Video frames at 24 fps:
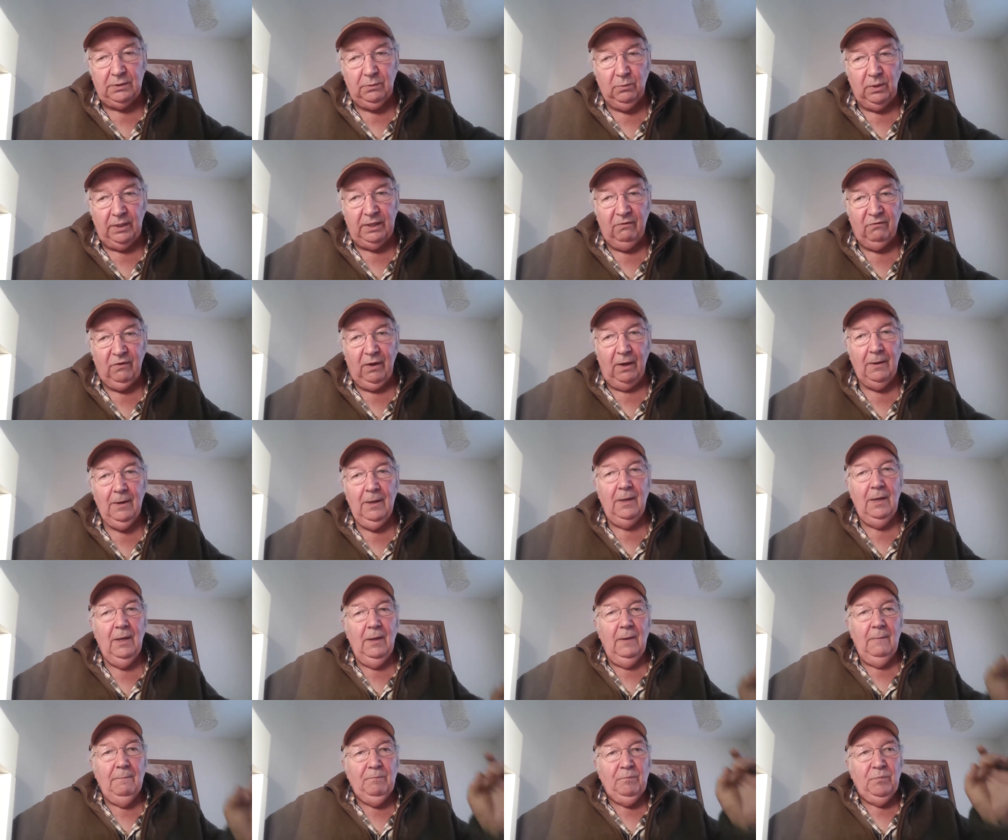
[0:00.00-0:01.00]
or whatever,
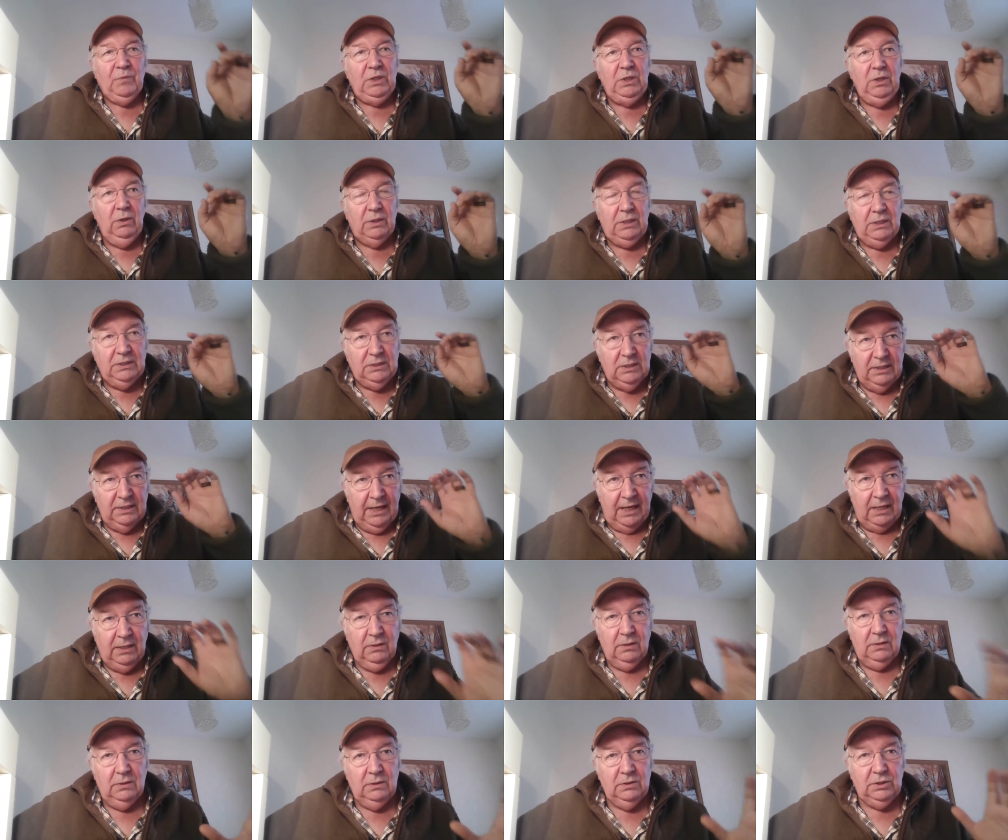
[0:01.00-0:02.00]
you can
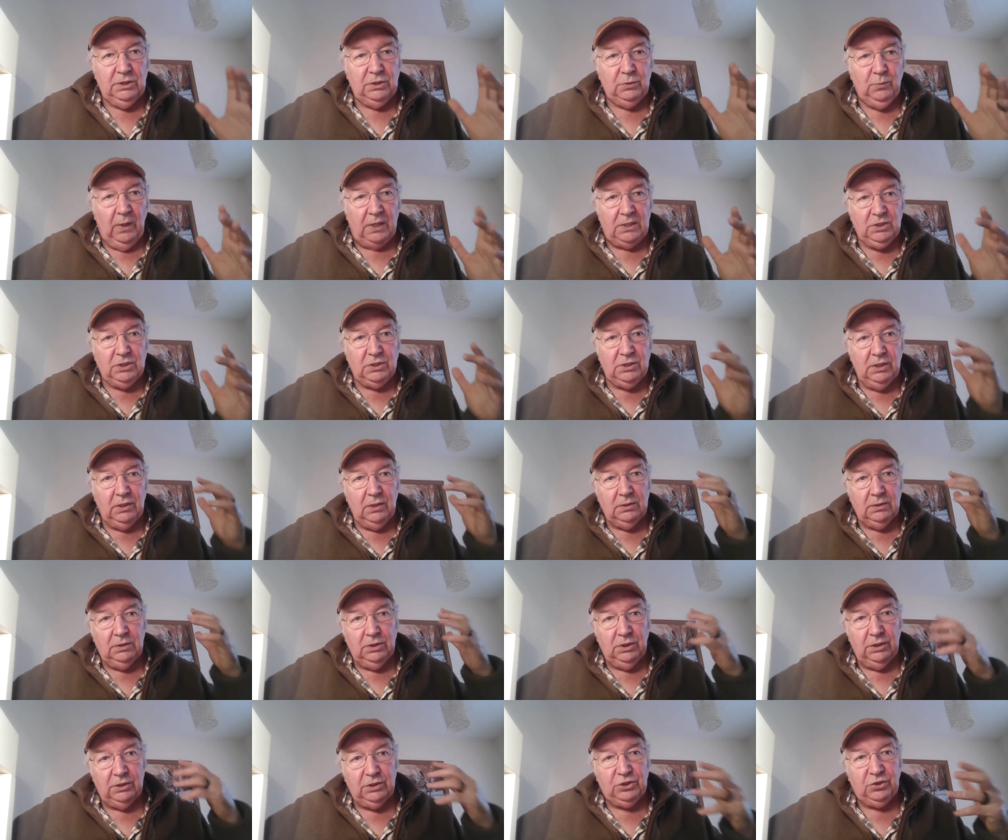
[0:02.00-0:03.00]
then switch to your
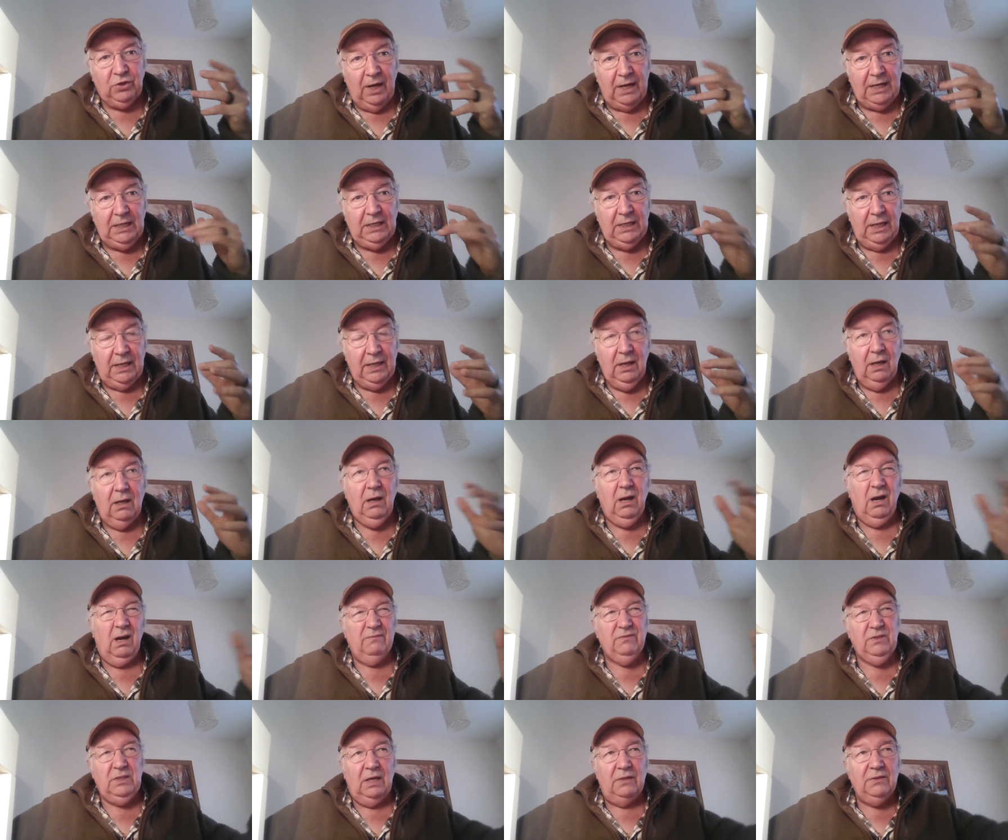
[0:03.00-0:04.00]
to your training. Oh, ah,
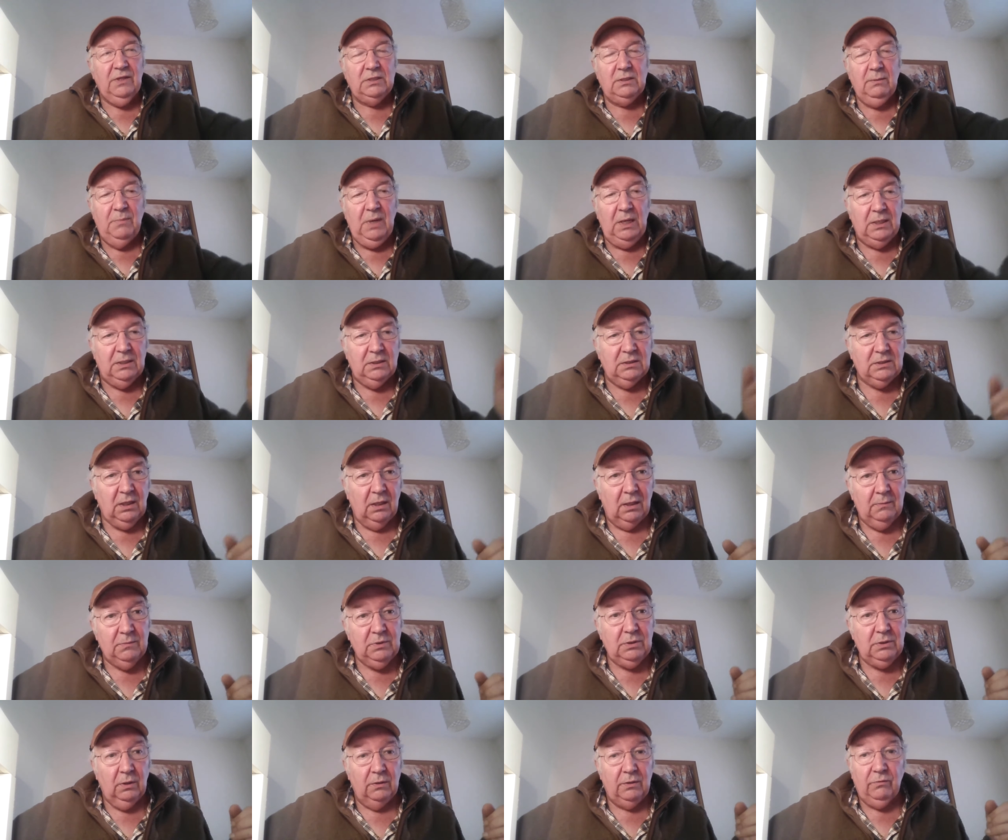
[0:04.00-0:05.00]
I've done this a million
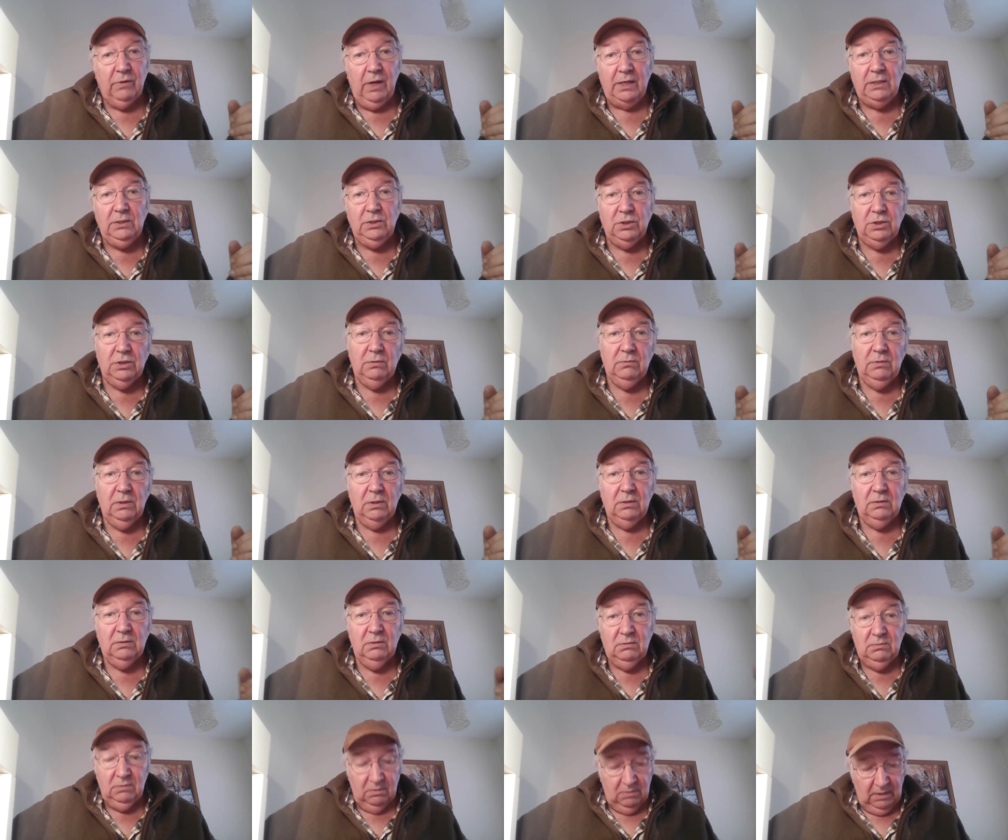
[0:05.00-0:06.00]
times on the range
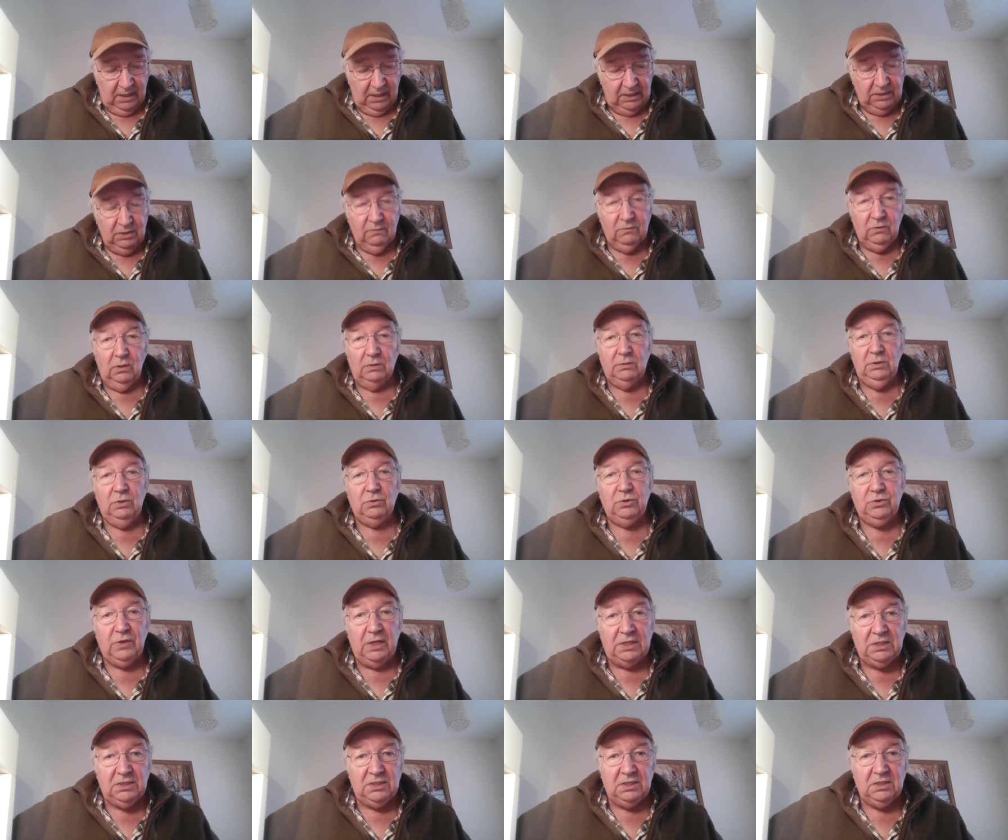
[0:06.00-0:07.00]
mm. and you've got you're
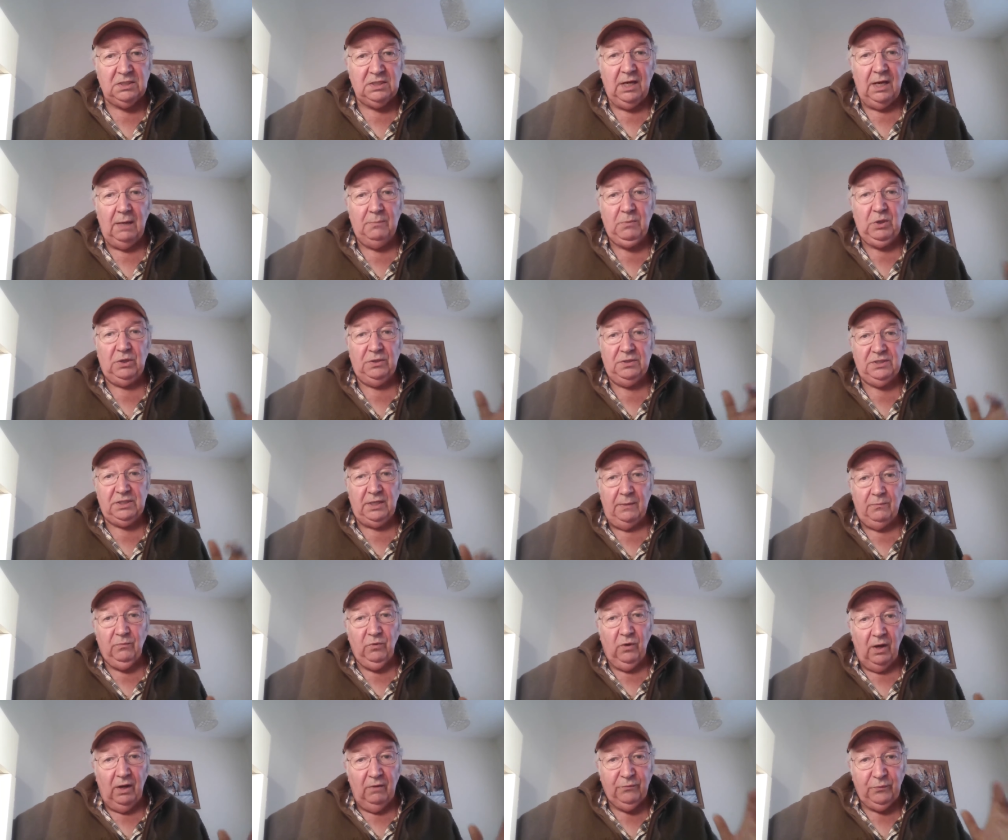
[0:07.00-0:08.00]
dressed the same, you've got the same
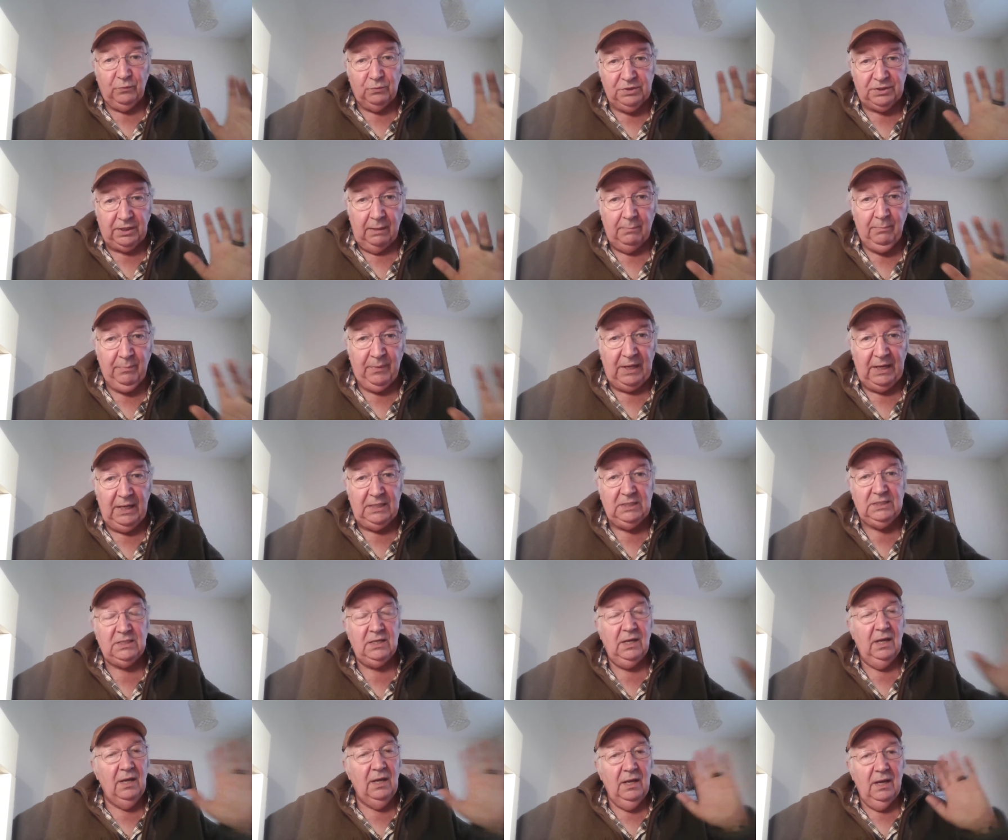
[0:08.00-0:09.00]
rifle, same
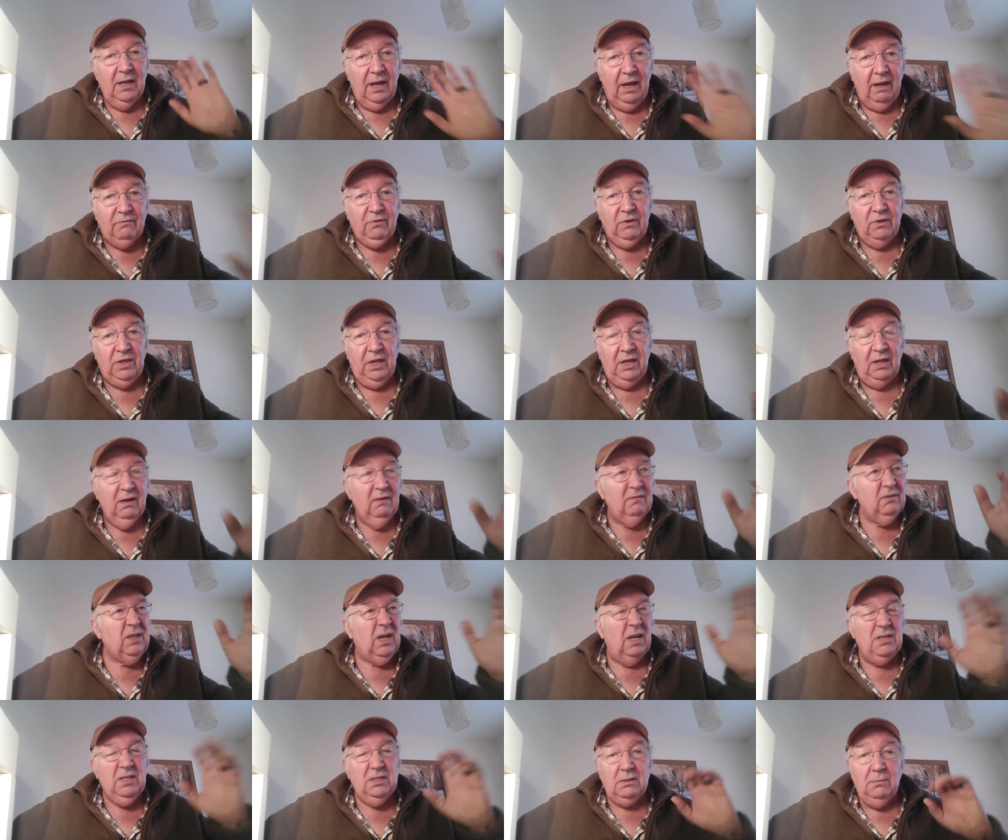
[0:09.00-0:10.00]
pellets, everything.
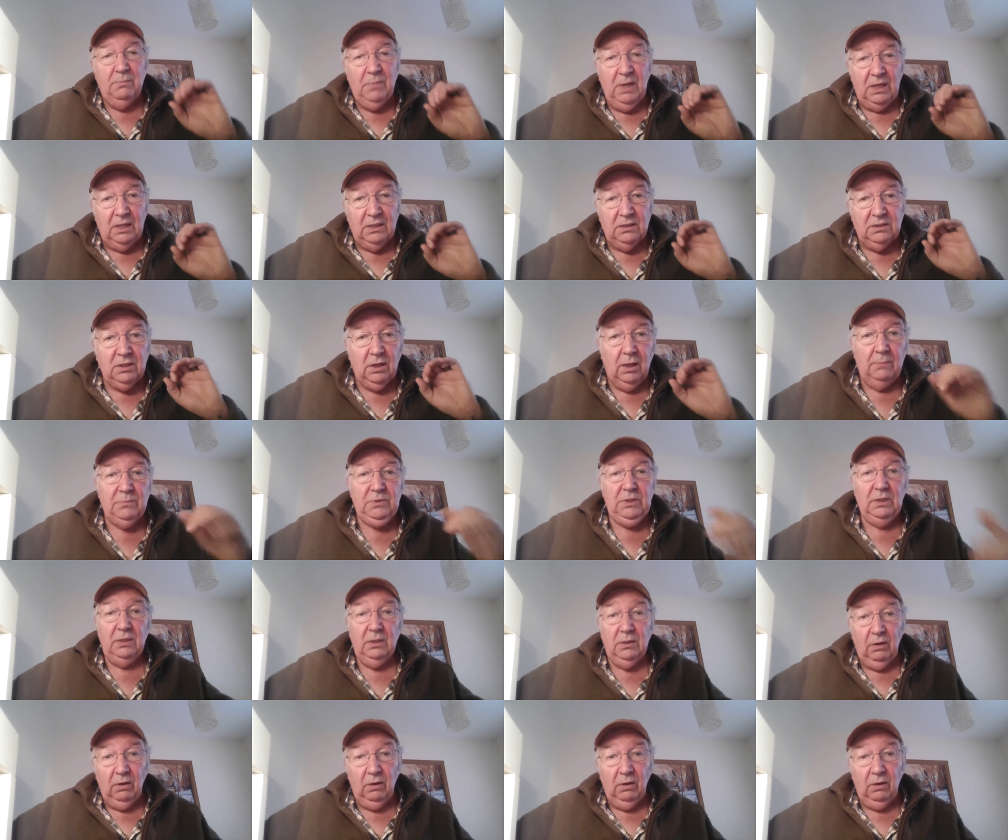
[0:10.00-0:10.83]
Done this a million times.